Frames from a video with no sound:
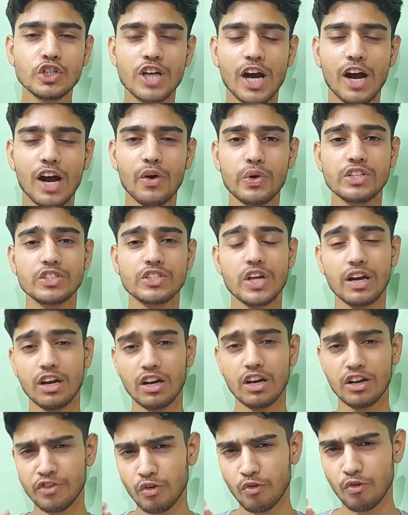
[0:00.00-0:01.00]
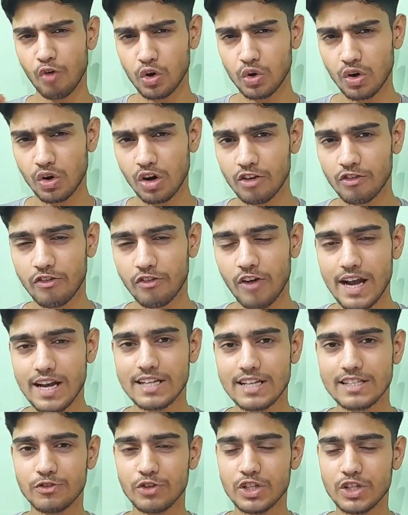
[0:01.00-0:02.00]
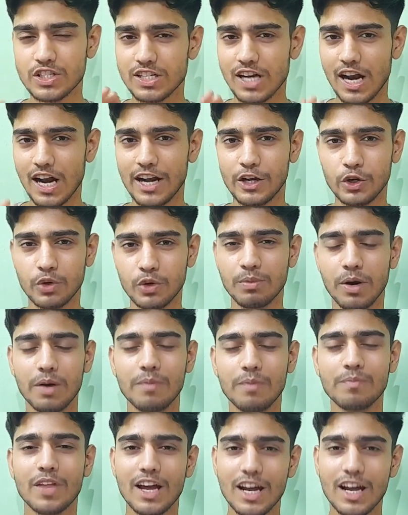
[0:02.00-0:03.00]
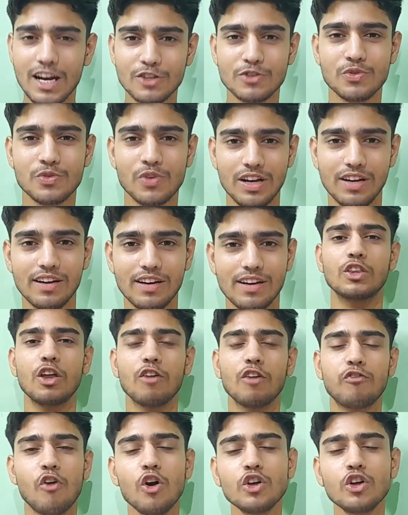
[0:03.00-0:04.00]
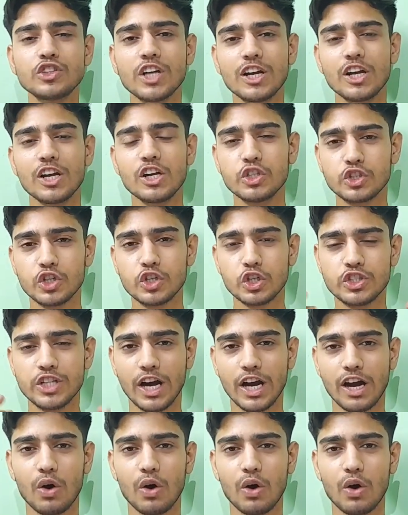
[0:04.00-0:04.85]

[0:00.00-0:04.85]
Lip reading: check out his channel if you want to learn finance with slight humor. It is fun. The fourth channel you should check